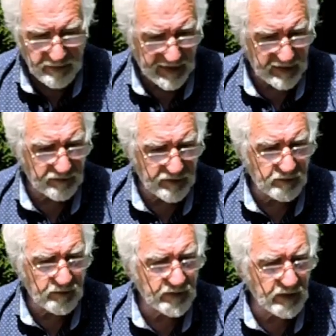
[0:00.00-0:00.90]
many of them.
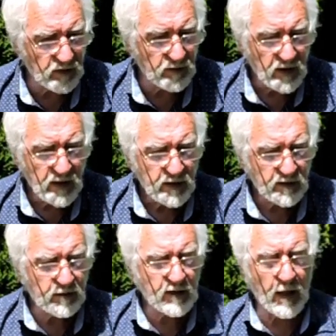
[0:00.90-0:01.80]

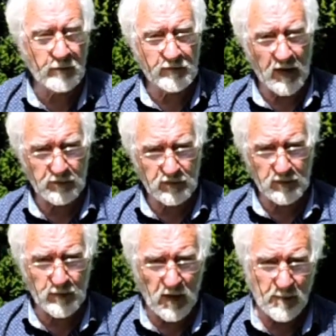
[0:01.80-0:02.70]
Carbofast
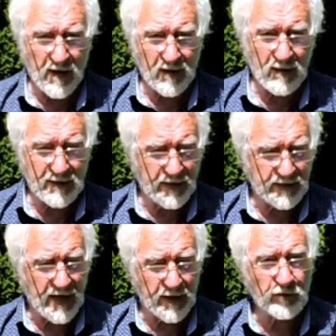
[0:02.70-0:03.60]
was primarily in
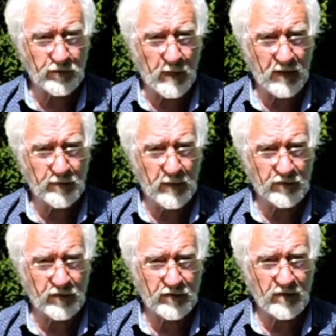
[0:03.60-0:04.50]
the aerospace
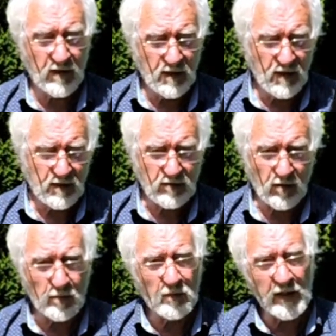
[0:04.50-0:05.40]
business. So
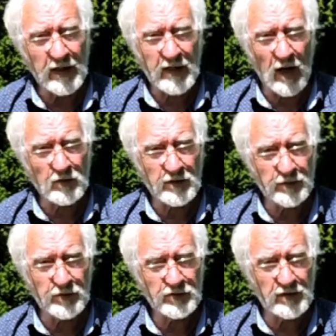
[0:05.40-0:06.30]
my
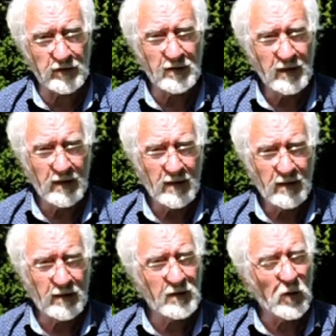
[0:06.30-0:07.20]
accountant used to
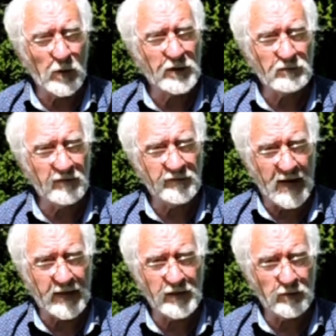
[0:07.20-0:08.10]
go into a
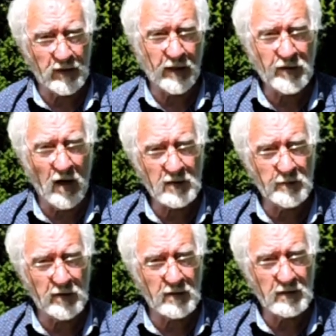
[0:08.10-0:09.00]
faint when I talked
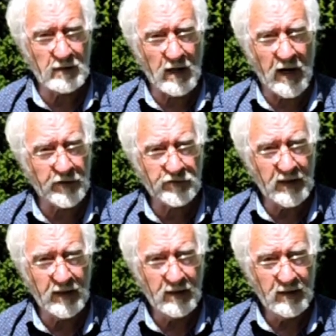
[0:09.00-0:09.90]
about
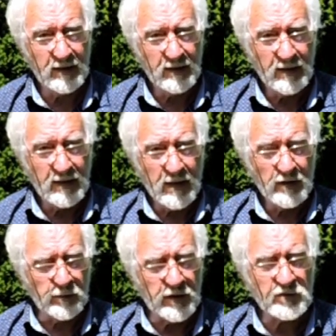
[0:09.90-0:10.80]
archery.
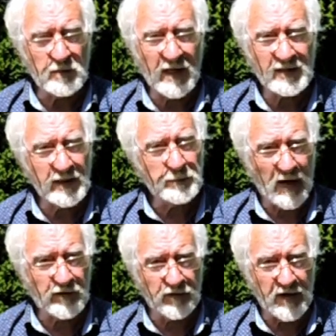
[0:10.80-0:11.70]
We used to make seat
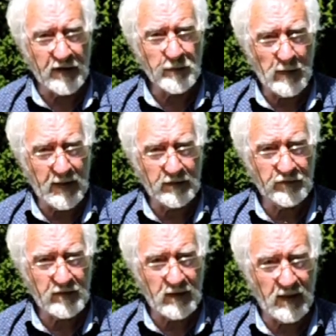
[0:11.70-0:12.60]
backs for
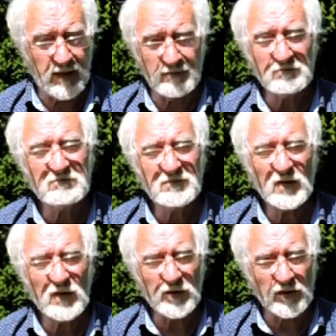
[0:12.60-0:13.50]
airplanes,
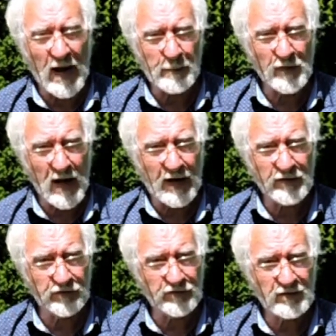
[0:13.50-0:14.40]
other
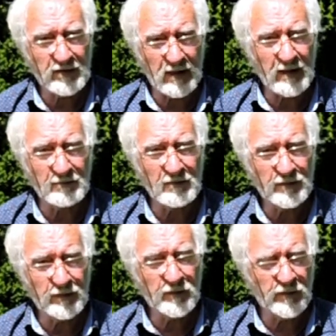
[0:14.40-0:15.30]
apparatus
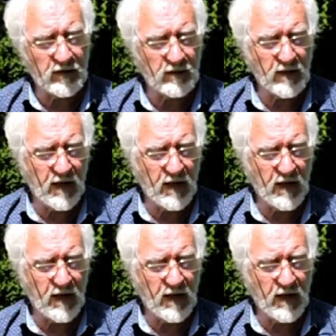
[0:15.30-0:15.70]
for